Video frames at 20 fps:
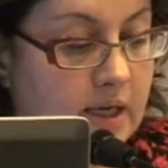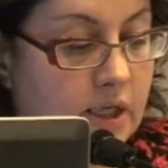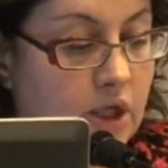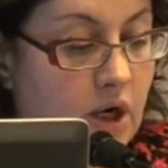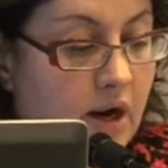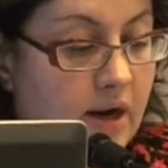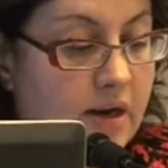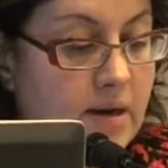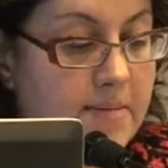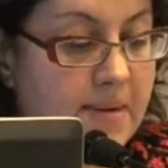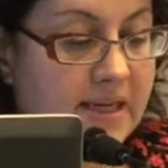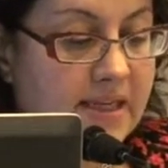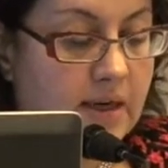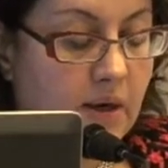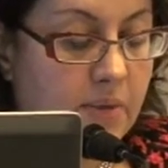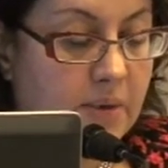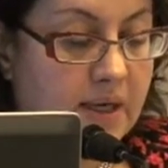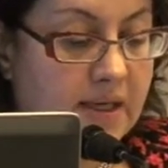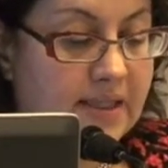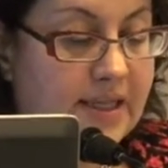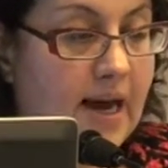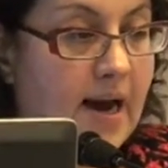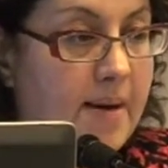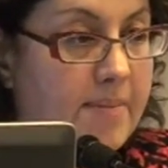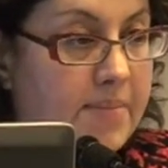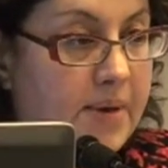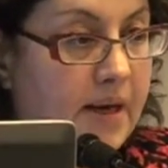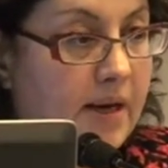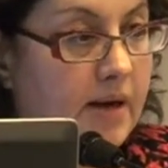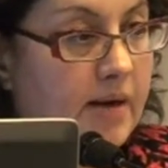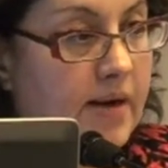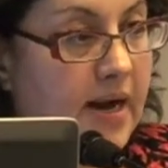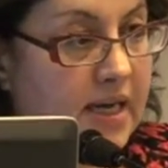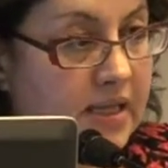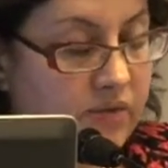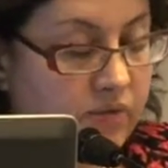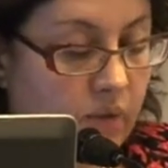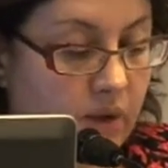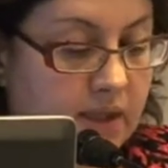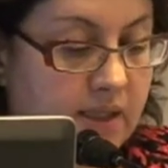Documenting what is happening,
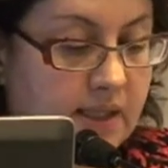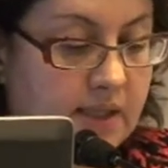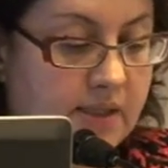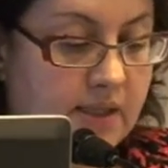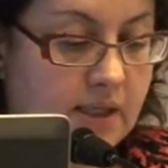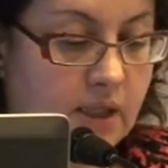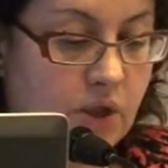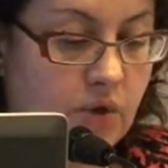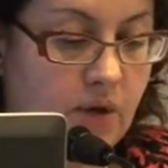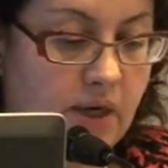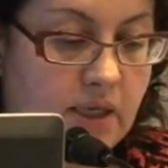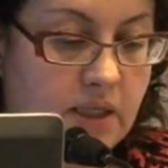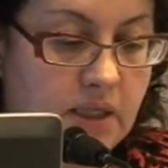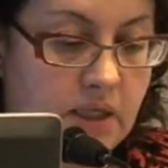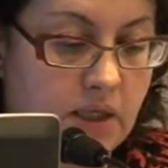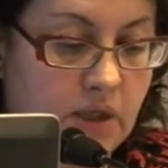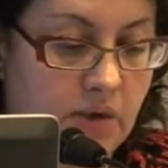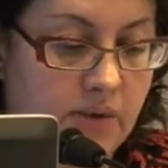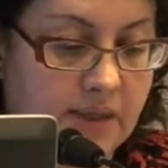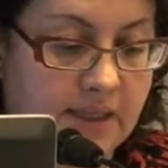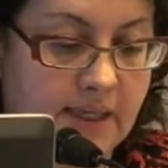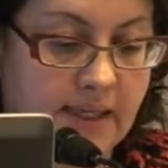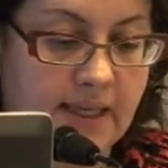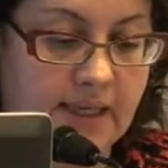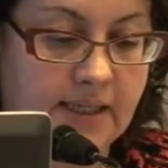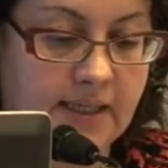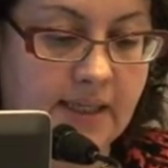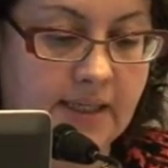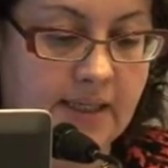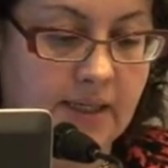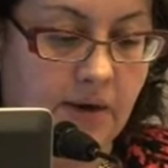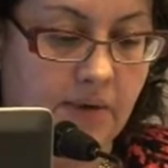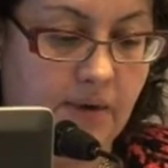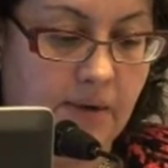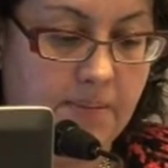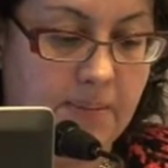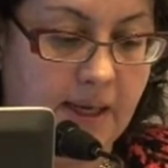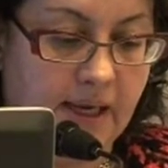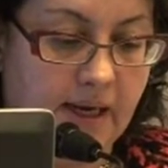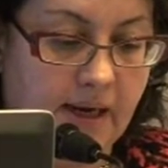as Voices is trying to do, is a
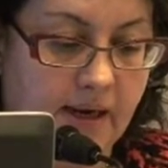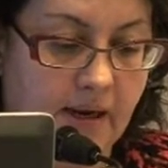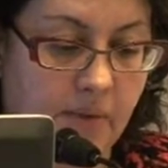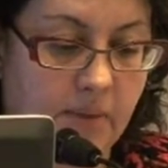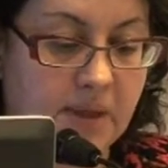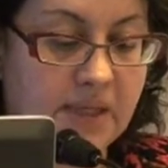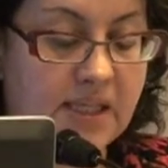necessary beginning.